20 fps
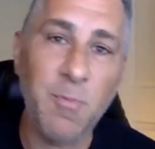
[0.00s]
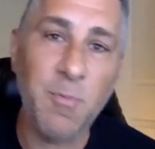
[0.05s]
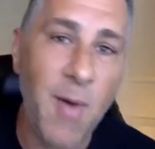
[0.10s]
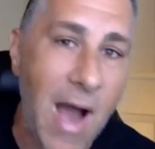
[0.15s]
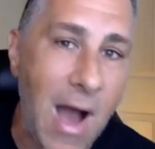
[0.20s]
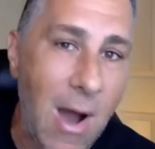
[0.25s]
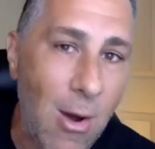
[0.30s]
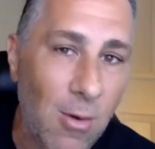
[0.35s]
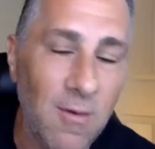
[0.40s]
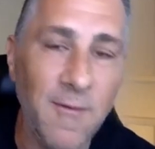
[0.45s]

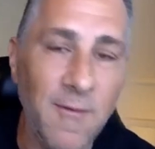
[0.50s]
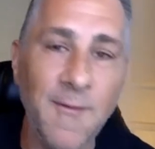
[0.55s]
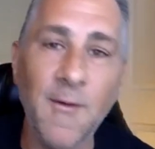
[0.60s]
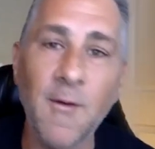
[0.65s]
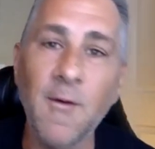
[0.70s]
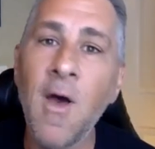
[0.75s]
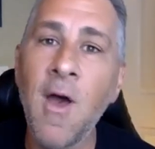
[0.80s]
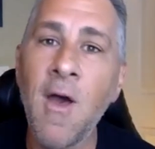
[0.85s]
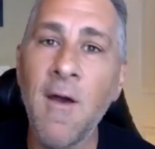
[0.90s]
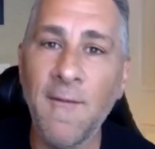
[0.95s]

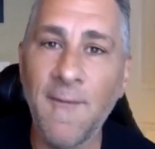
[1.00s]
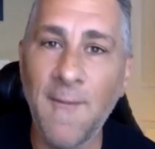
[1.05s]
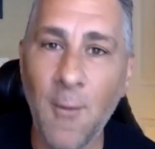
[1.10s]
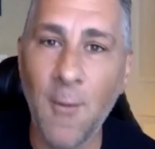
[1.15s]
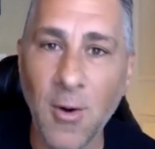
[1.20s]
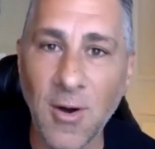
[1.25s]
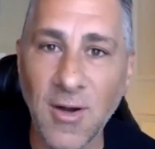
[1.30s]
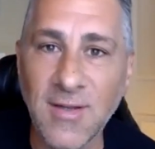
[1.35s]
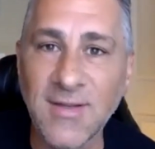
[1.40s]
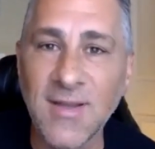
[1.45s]
powerful
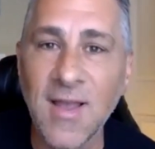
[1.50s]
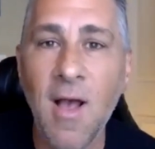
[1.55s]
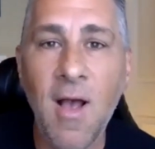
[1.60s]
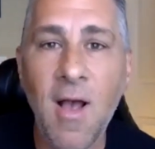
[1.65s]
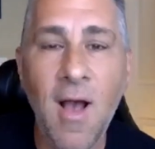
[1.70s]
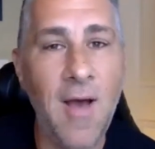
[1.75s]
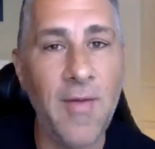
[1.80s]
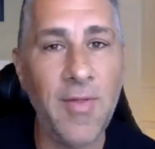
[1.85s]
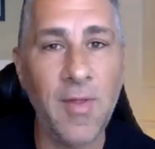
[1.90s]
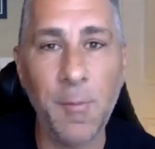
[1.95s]
force
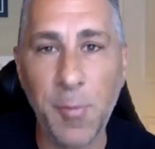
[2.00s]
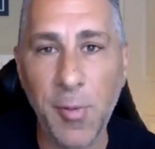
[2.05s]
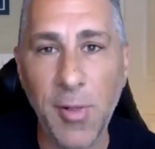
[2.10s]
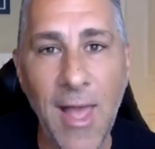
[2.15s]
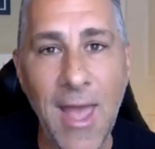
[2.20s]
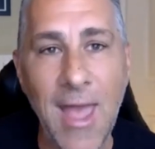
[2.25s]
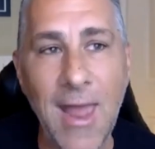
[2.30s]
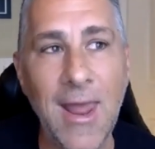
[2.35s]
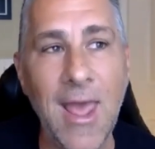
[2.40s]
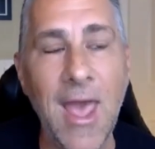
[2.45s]
on the
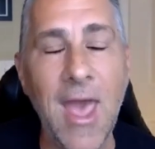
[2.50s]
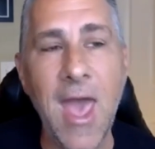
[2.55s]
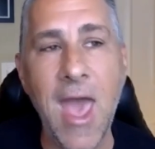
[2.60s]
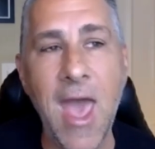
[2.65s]
planet,